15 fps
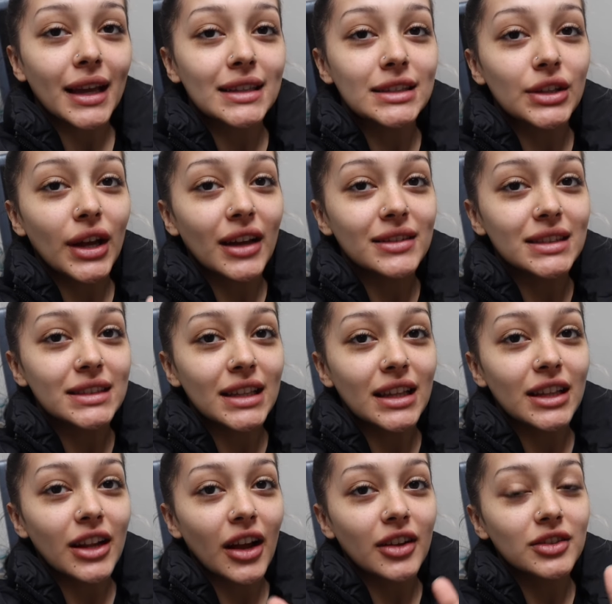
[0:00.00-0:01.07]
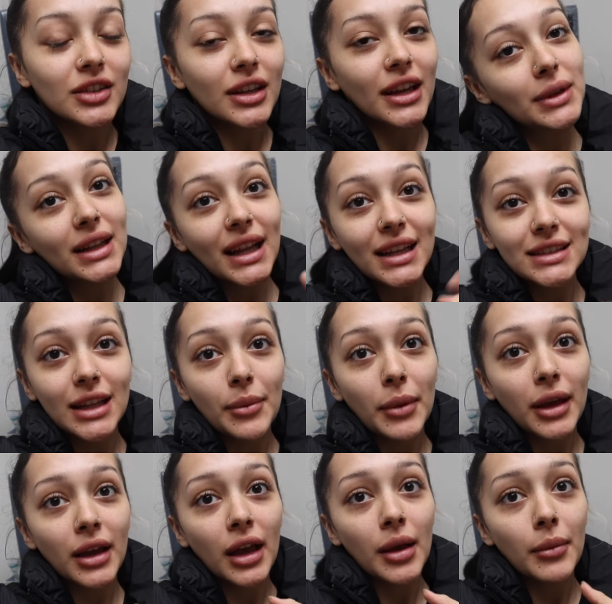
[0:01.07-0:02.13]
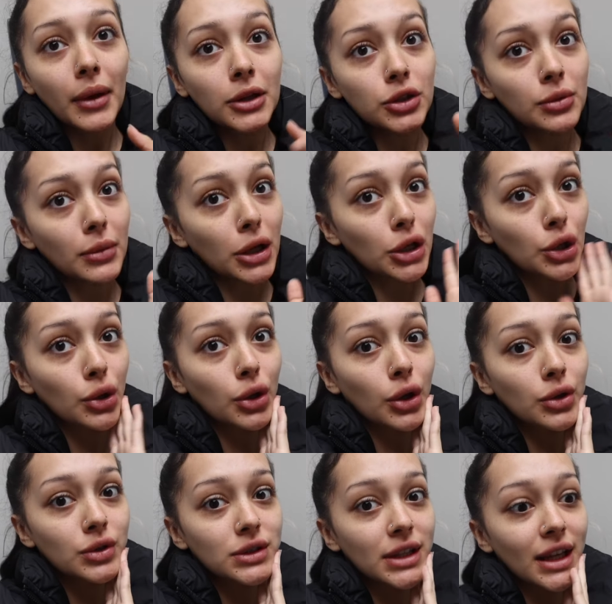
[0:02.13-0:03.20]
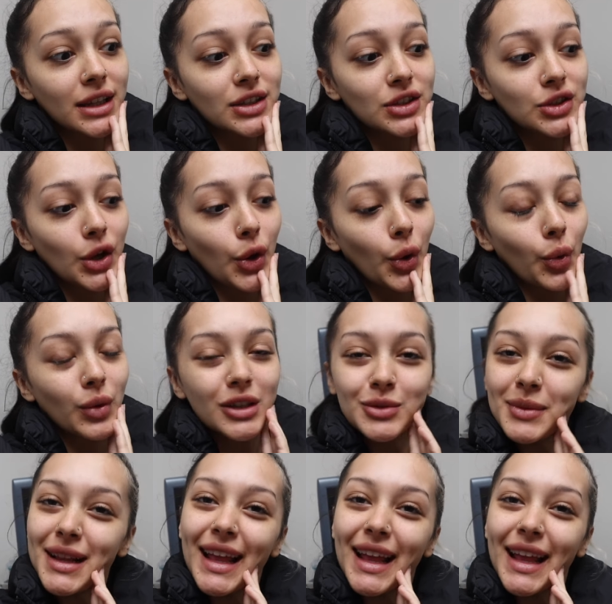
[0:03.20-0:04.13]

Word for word: I still have to see the doctor but next time I come I do my glucose test so wish me